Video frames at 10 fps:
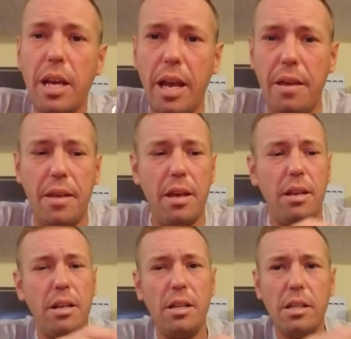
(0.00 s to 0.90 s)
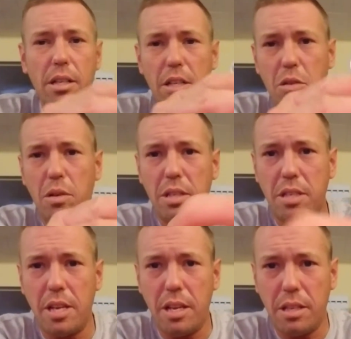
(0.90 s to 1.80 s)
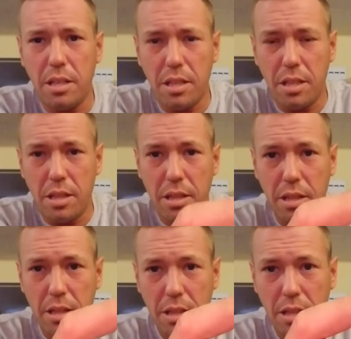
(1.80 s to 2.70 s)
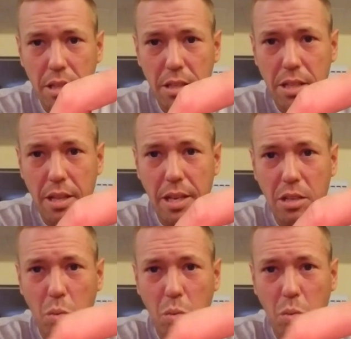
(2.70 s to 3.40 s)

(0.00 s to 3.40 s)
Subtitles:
And then, as you can see how that gets